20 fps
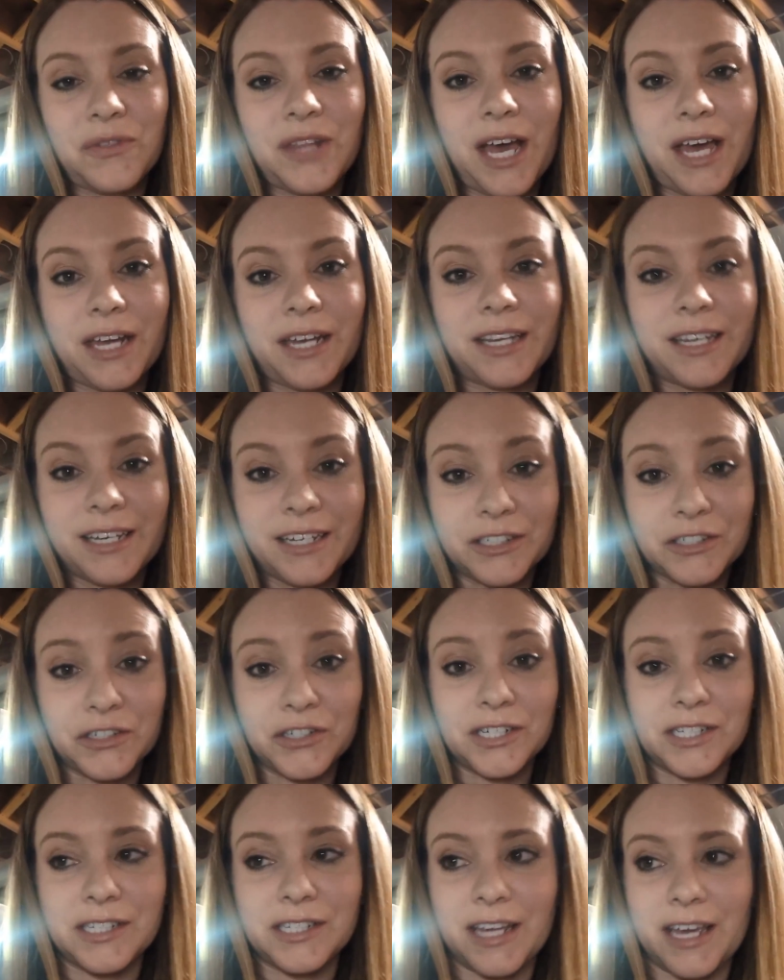found that
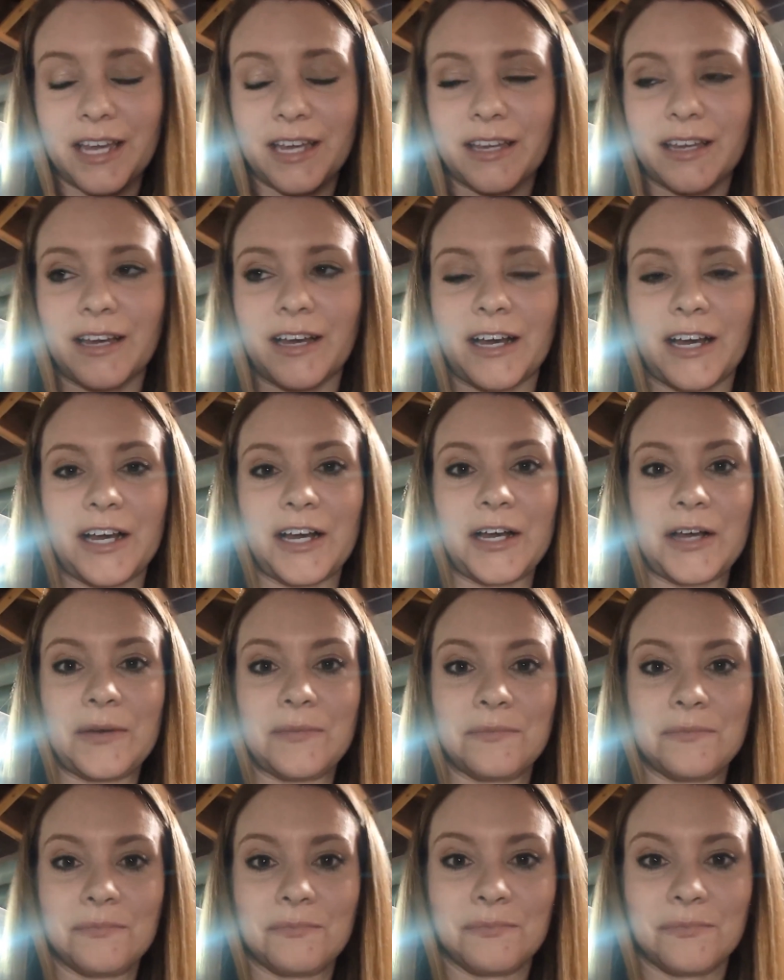interesting.
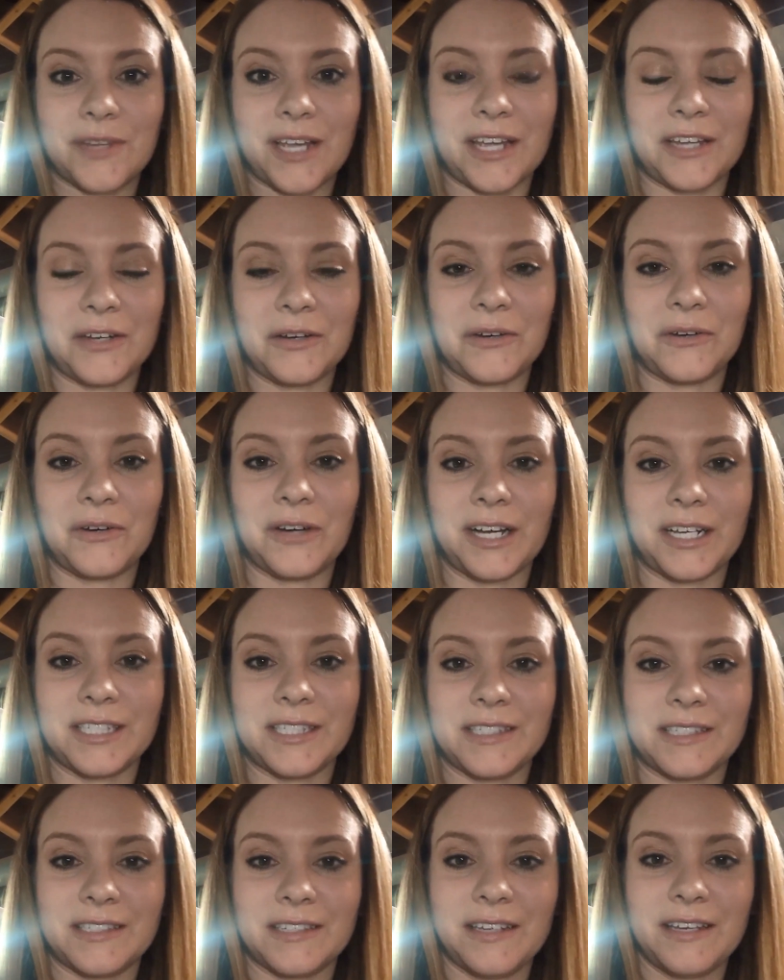I know
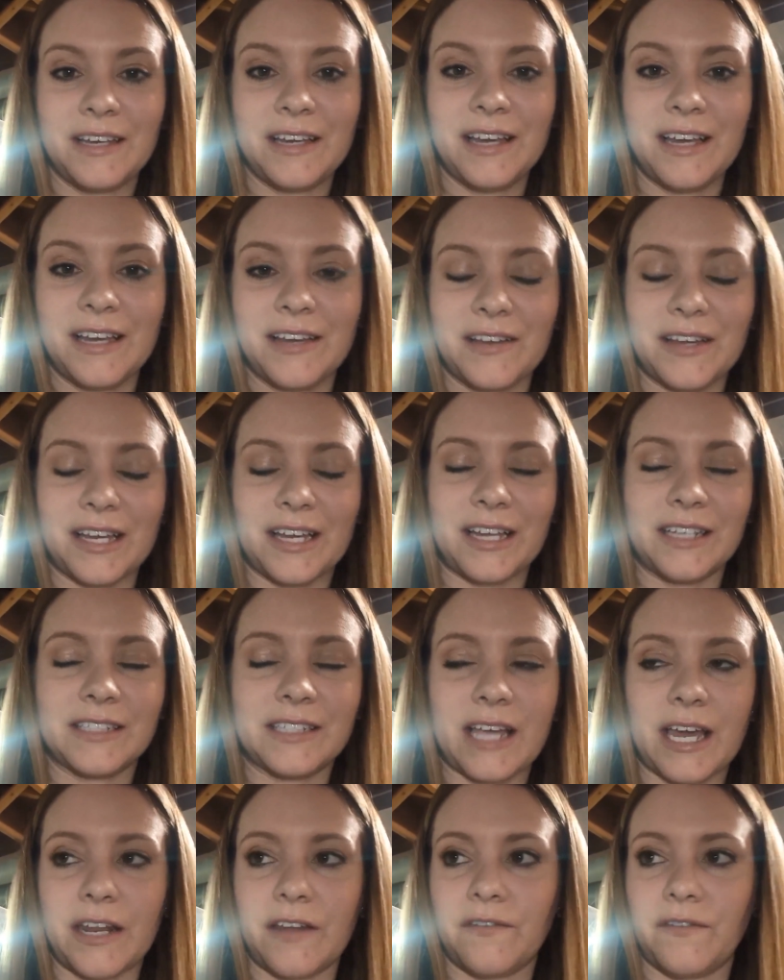it's
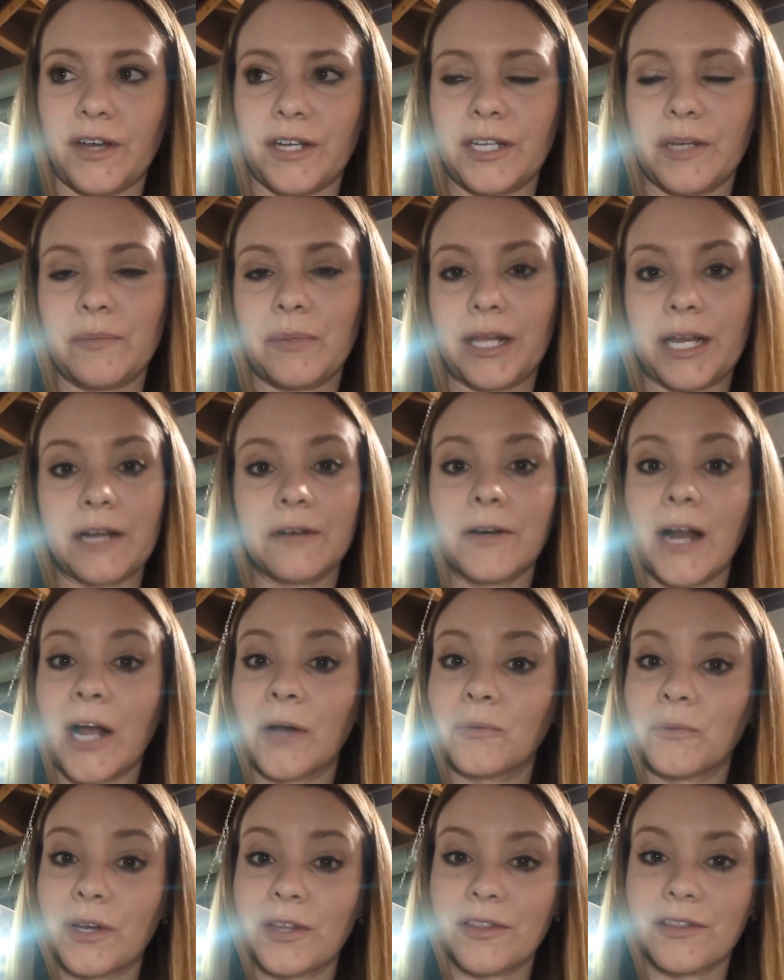kind of fun to play
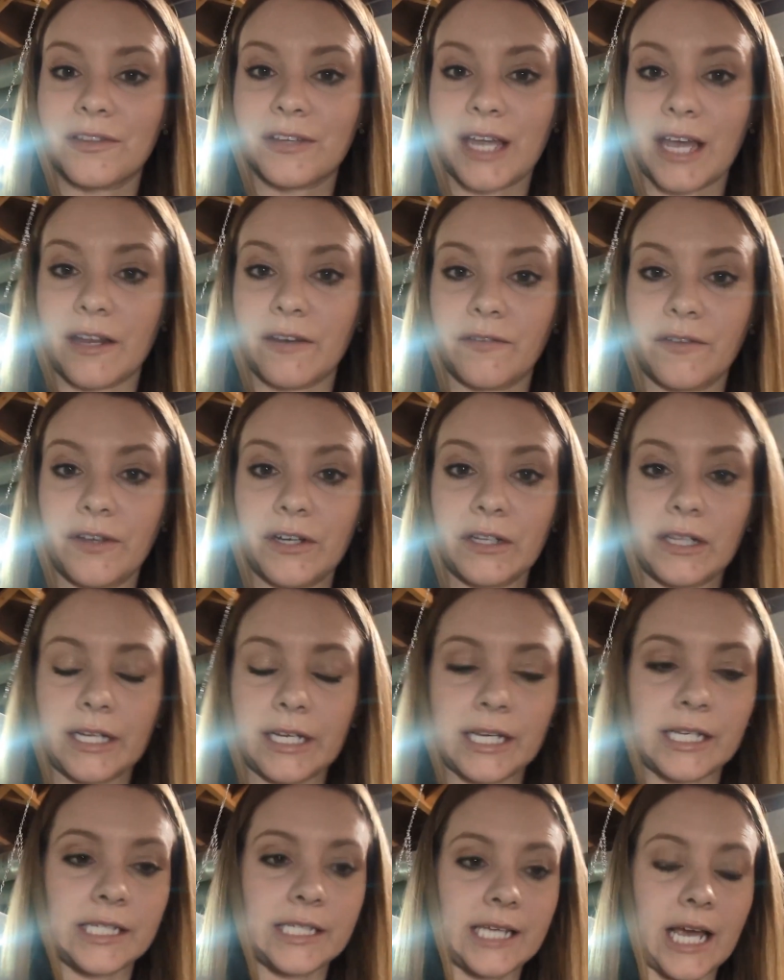around with. I kind of feel
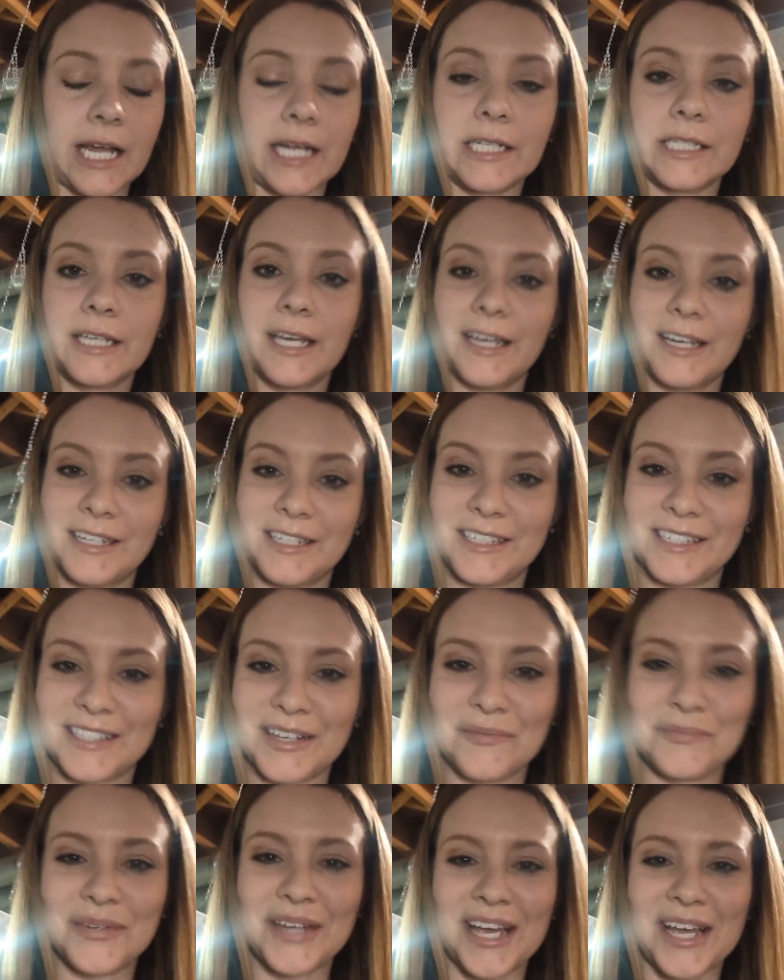like a scientist
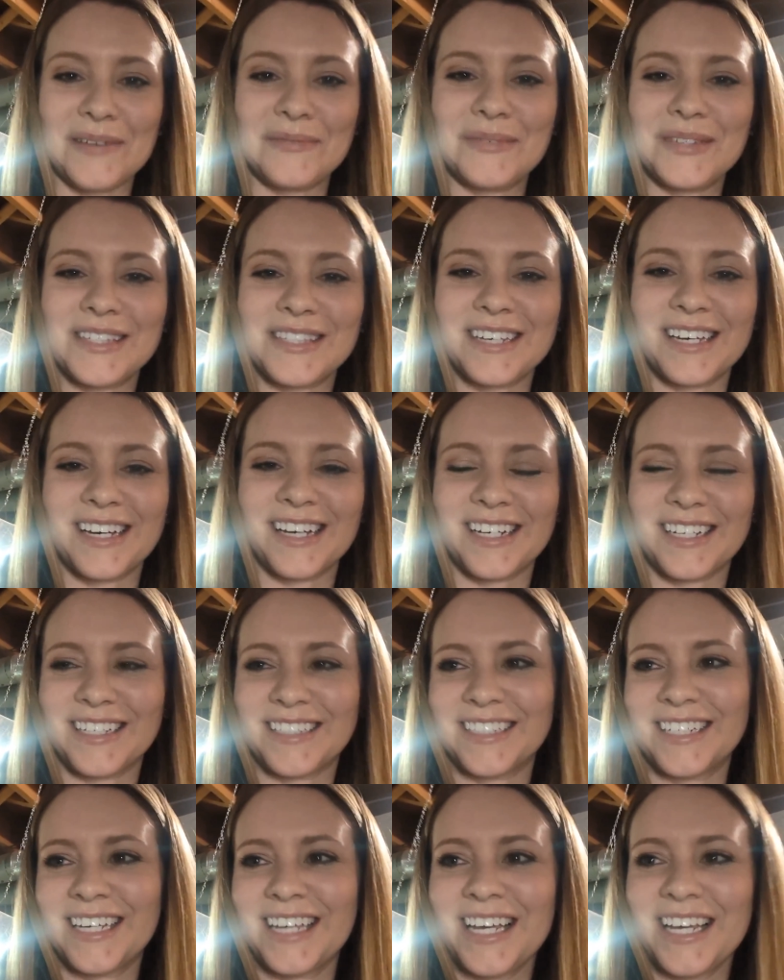sometimes
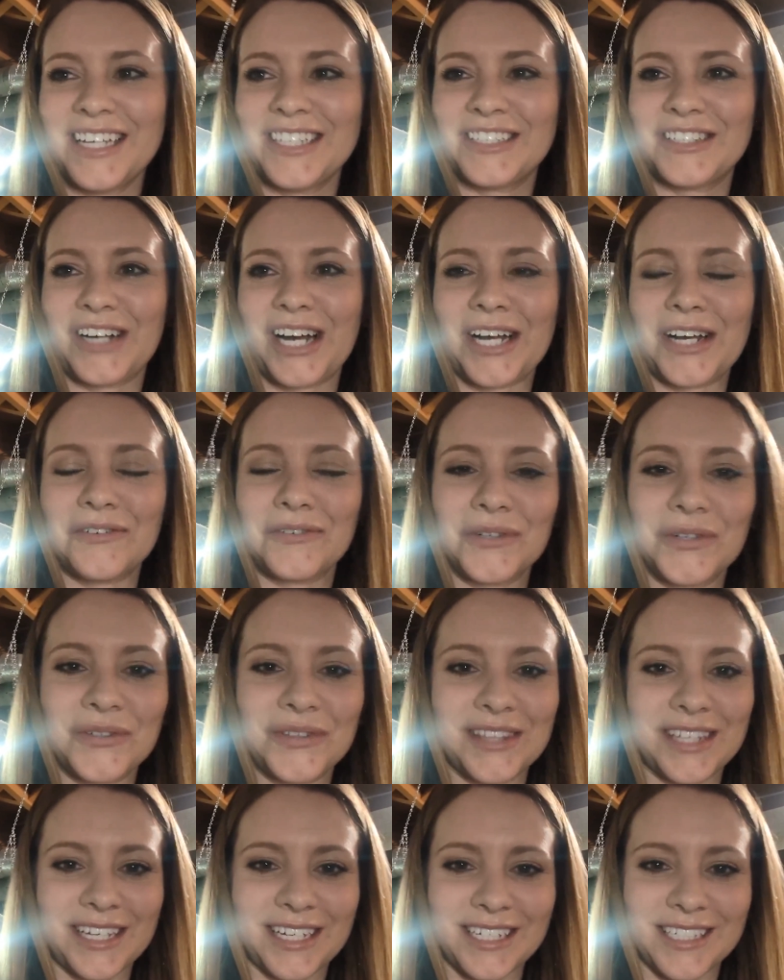trying to
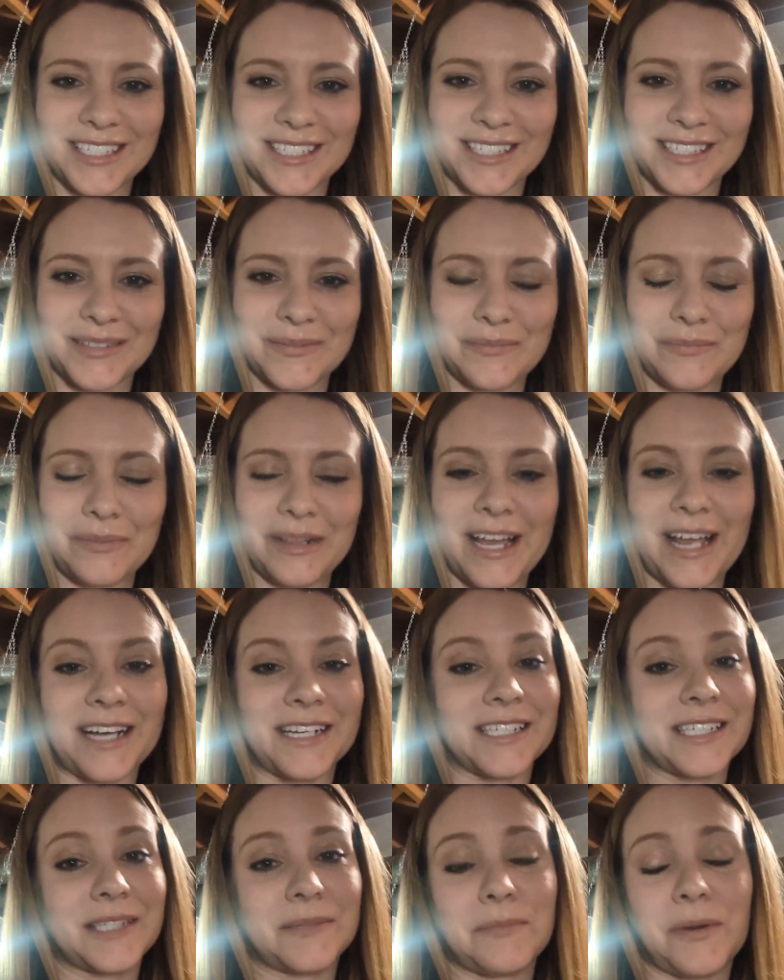root these
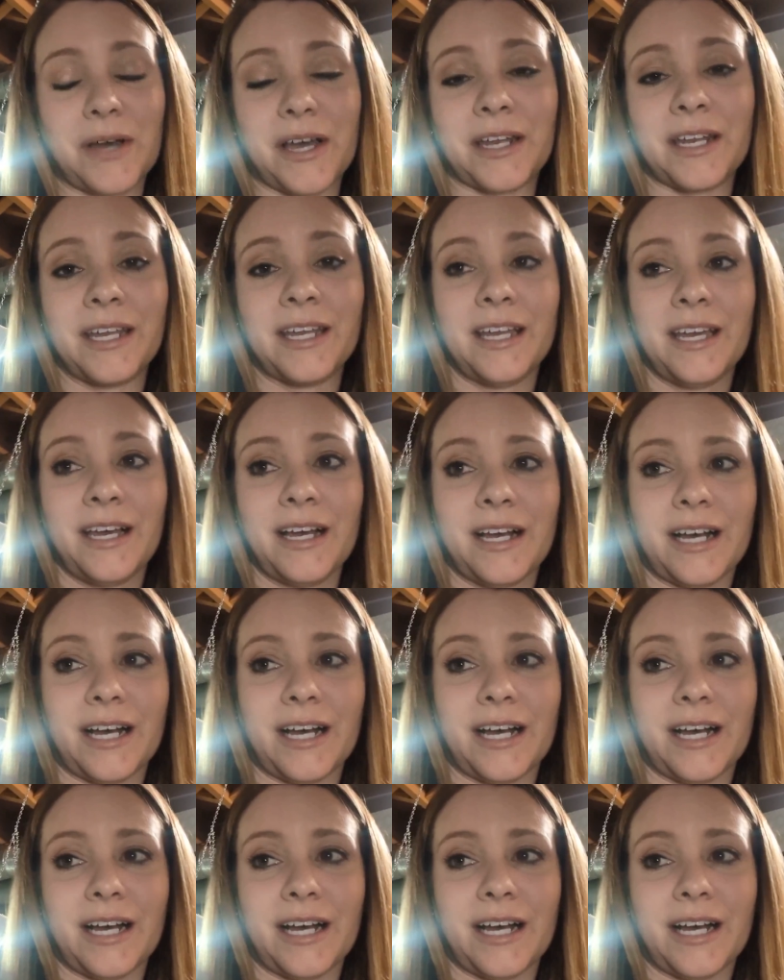plants, but